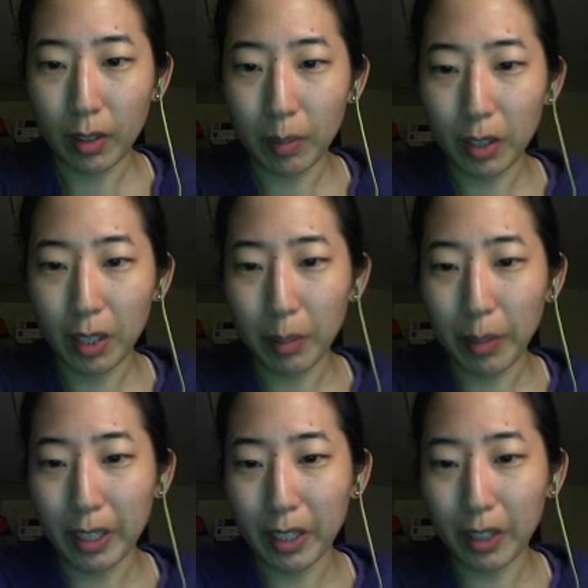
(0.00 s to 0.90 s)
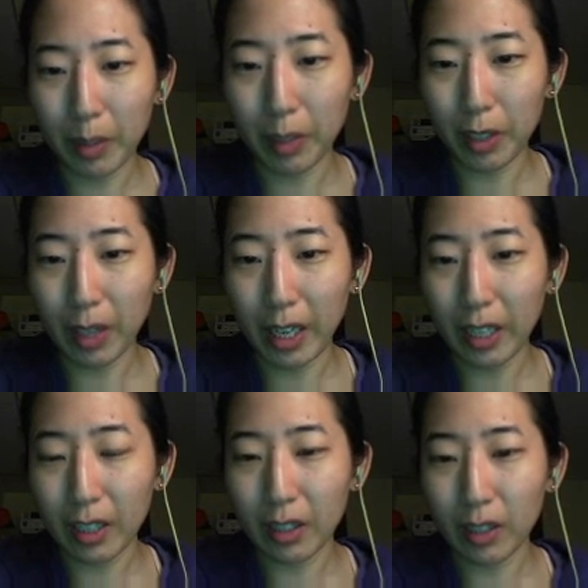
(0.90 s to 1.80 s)
I'm just going to paint in a little bit of
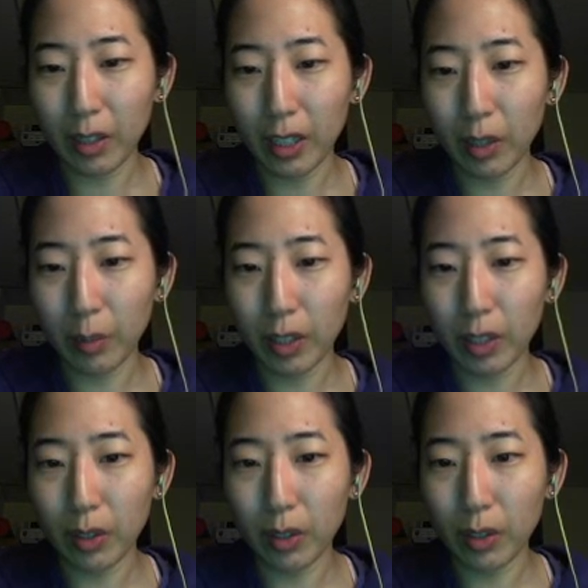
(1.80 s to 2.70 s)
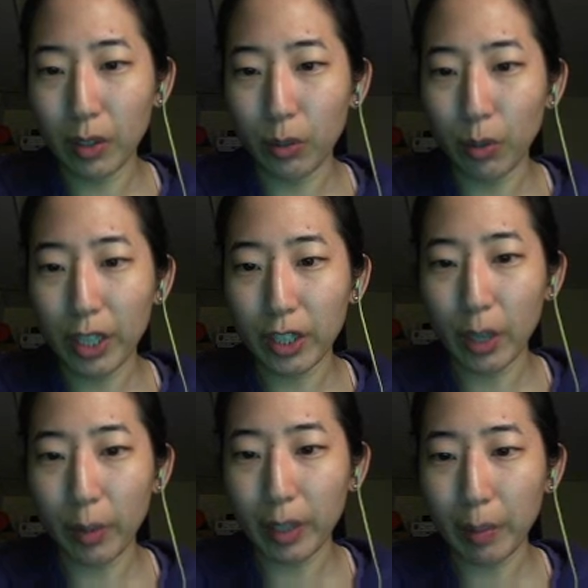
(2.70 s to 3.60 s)
grass, so I know which
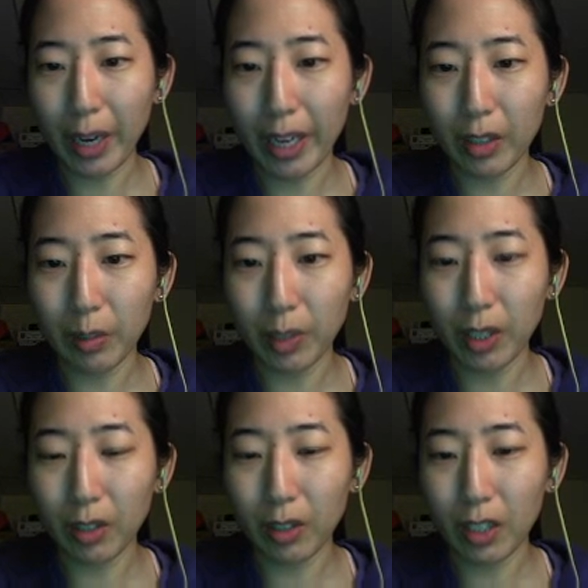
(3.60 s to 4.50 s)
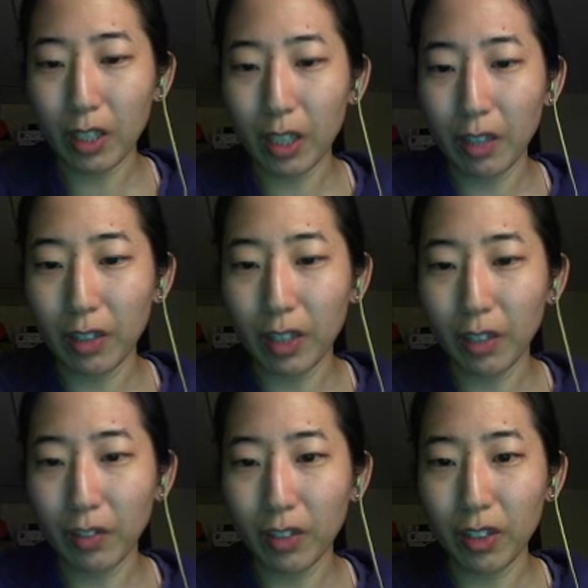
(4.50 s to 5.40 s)
direction I want the path to be. So this is kind of going to
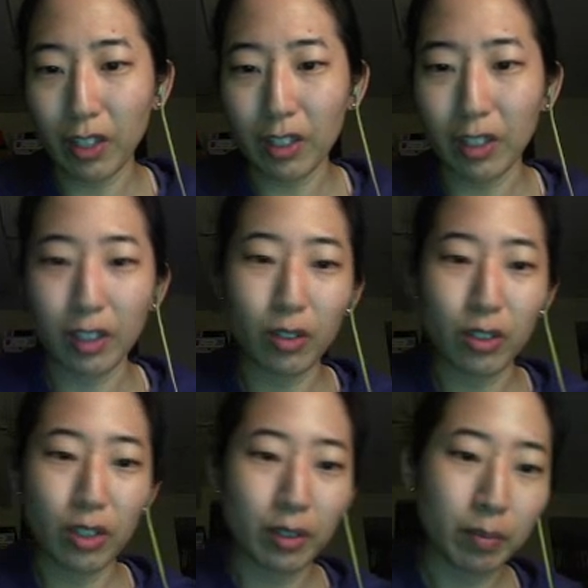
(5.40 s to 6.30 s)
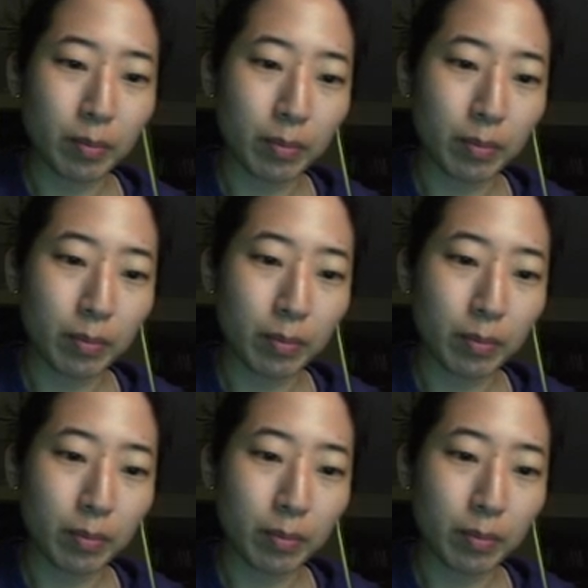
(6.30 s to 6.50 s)
give us the illusion